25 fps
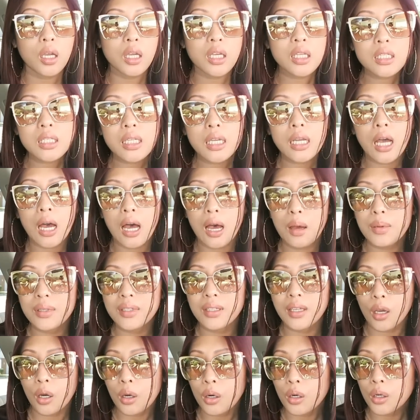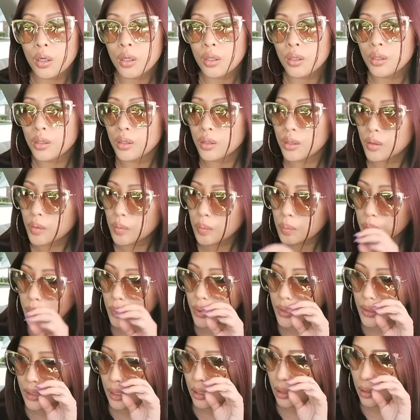It's like habanero,
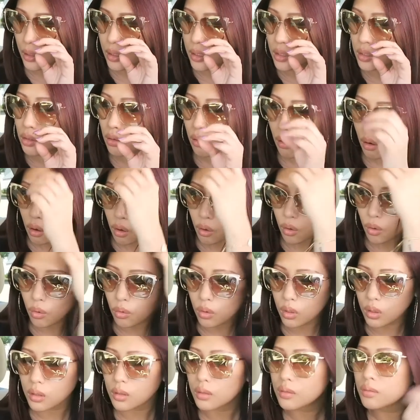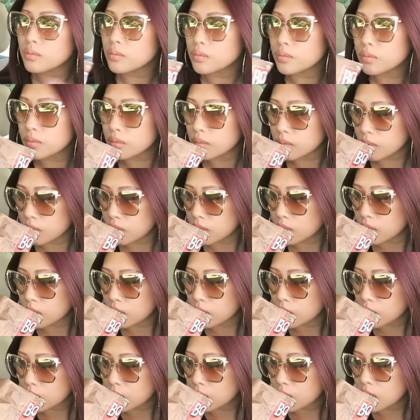but there is no,
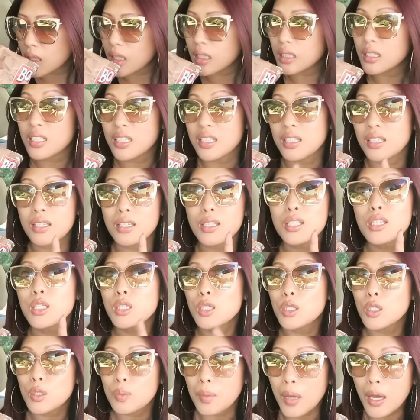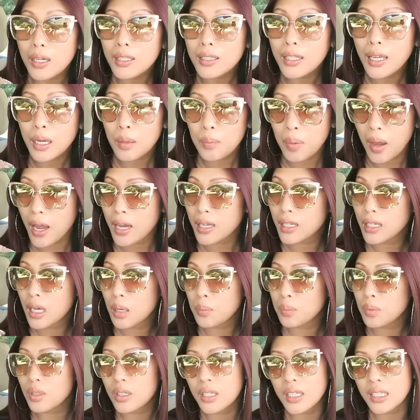it doesn't smell like
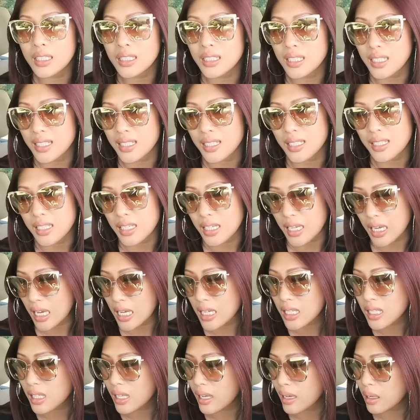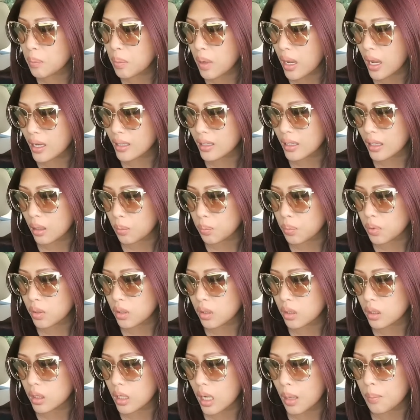pineapple. It doesn't taste like pineapple.
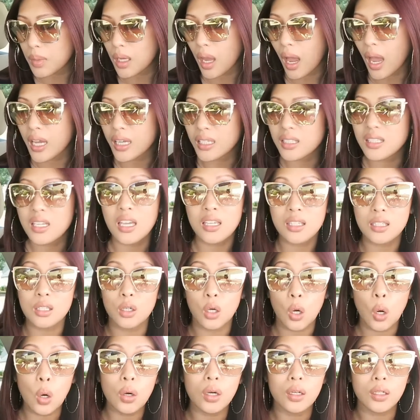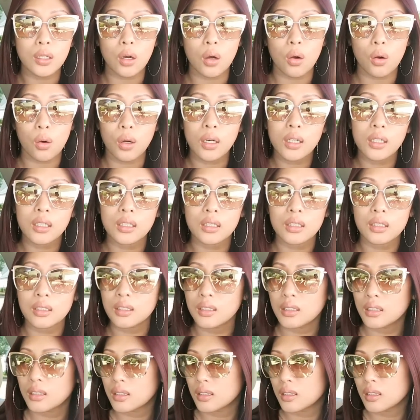I mean, I taste the coconut oil.